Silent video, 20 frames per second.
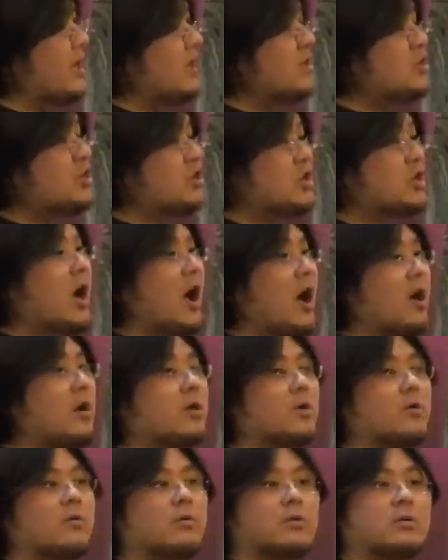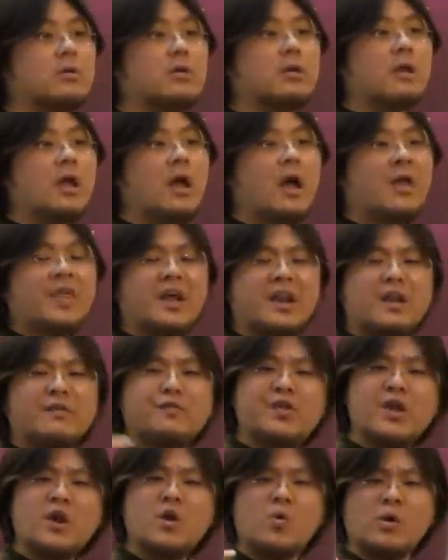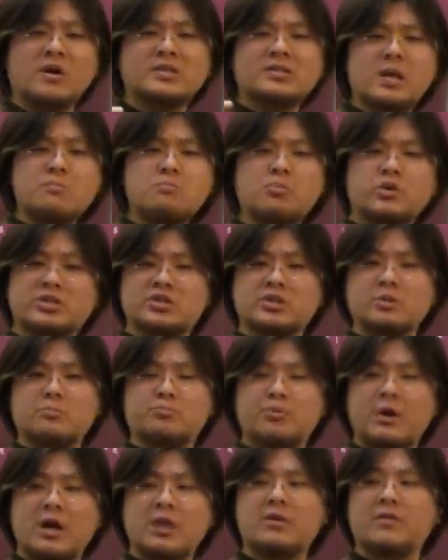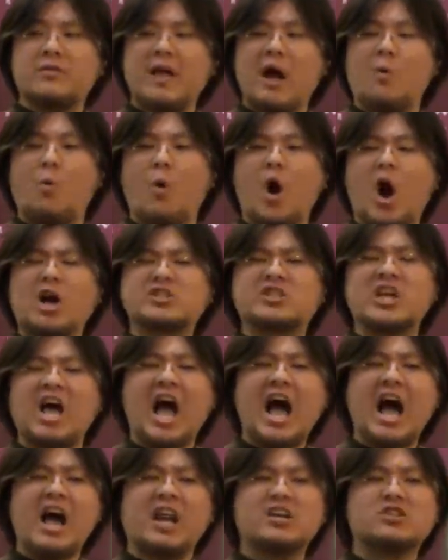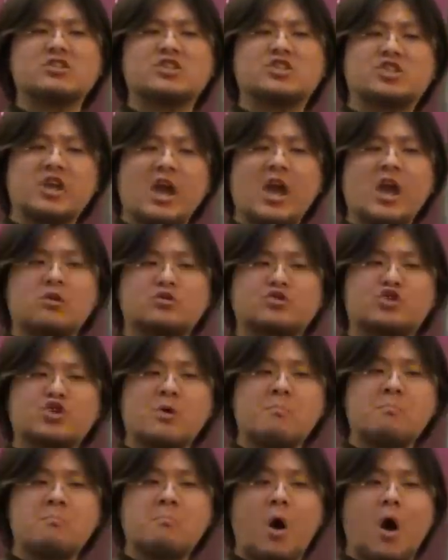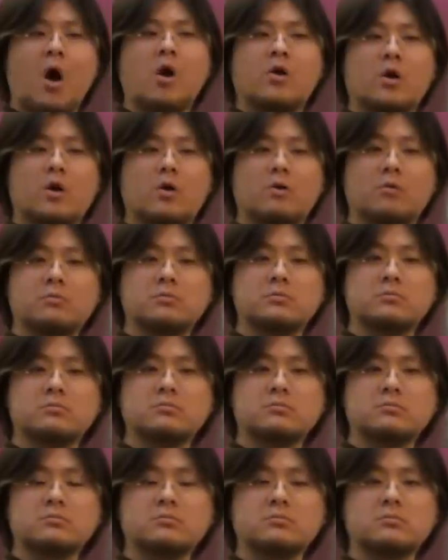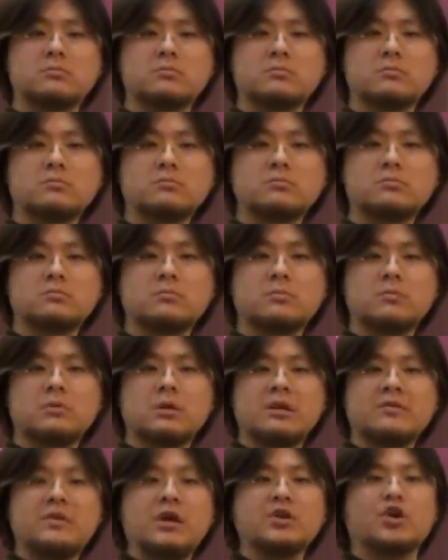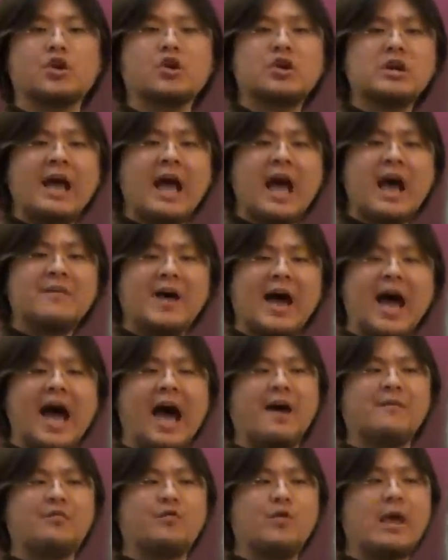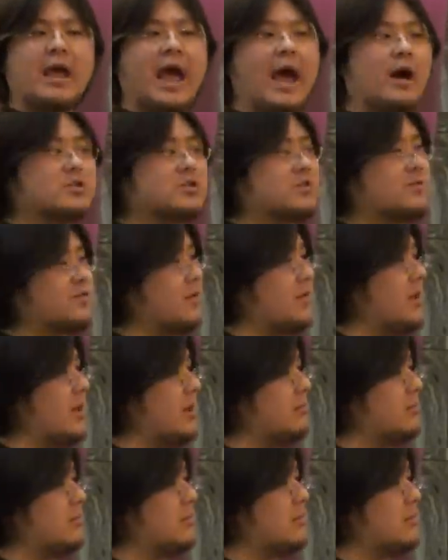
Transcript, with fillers: in Chicago, that if there was a Muslim brother that walks out of jail tomorrow, that you're going to have a halfway house for them,